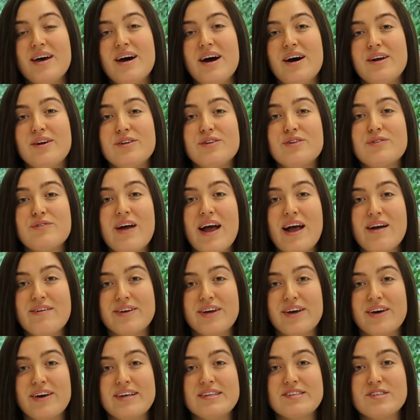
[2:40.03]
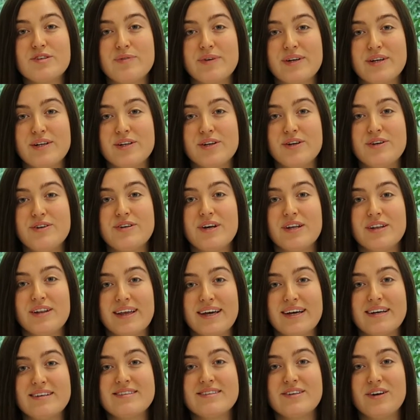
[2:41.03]
Another area is to include a
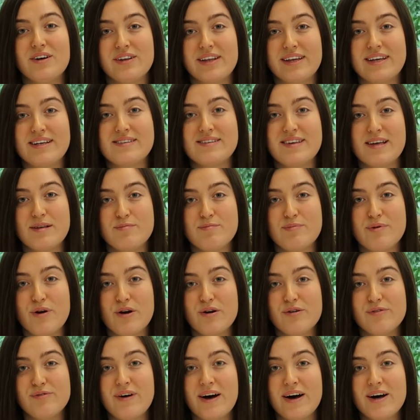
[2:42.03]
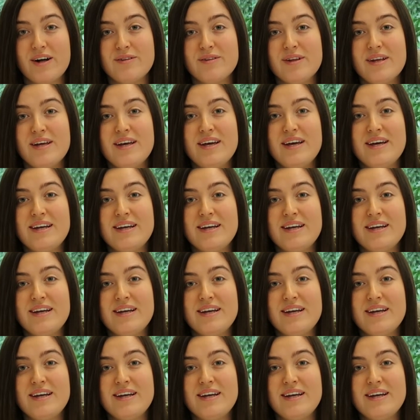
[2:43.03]
link to your LinkedIn profile.